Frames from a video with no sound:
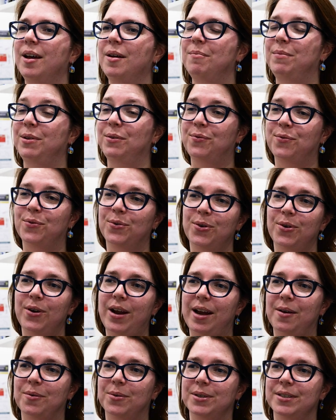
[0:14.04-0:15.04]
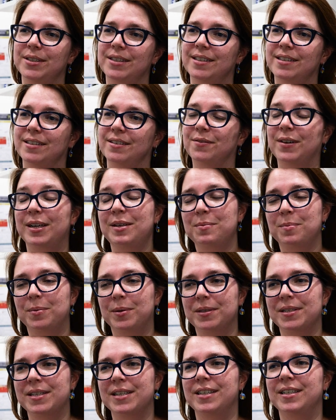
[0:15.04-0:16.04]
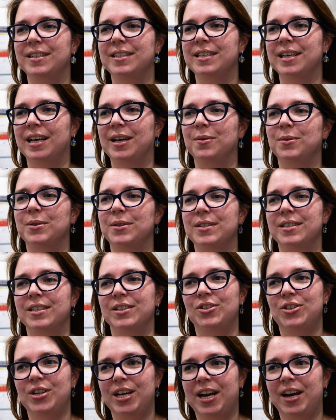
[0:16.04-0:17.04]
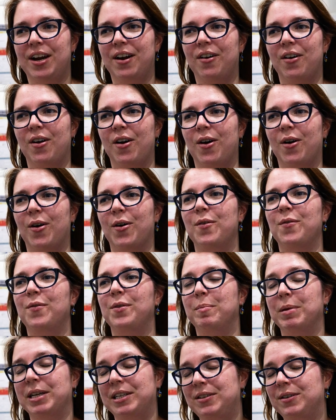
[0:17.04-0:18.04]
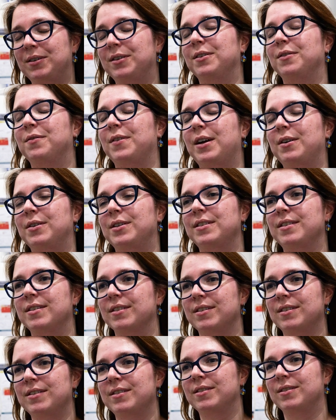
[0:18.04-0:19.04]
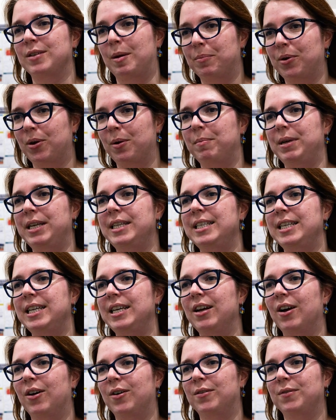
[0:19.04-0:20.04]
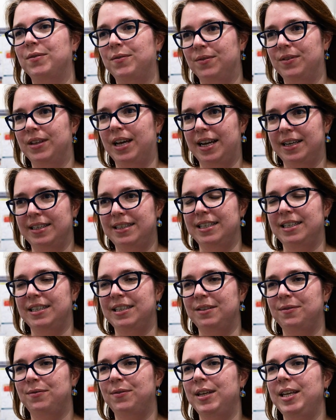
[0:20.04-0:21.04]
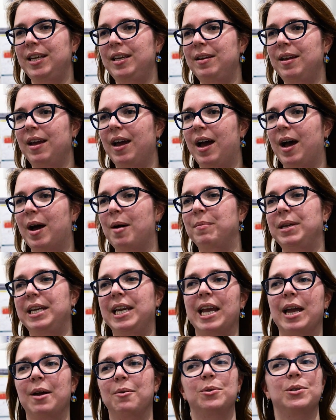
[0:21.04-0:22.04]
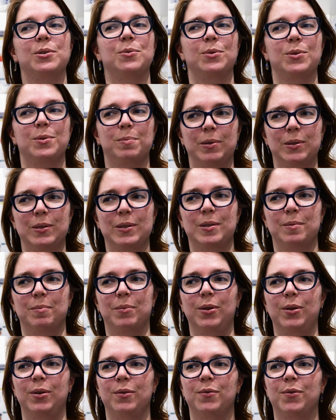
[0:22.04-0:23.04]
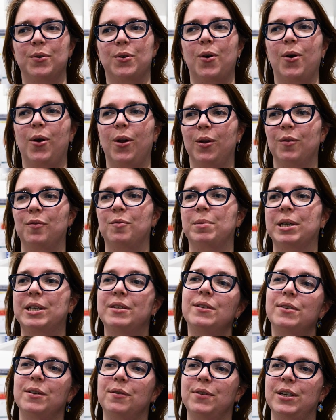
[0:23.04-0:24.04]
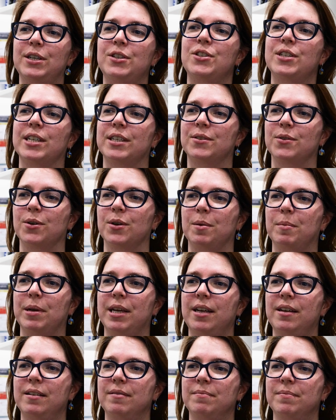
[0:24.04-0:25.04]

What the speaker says: Before I was the Vice President, I was the Chair of the Bacterial Viruses Subcommittee of the ICTV, meaning I was responsible for all of bacteriophage taxonomy.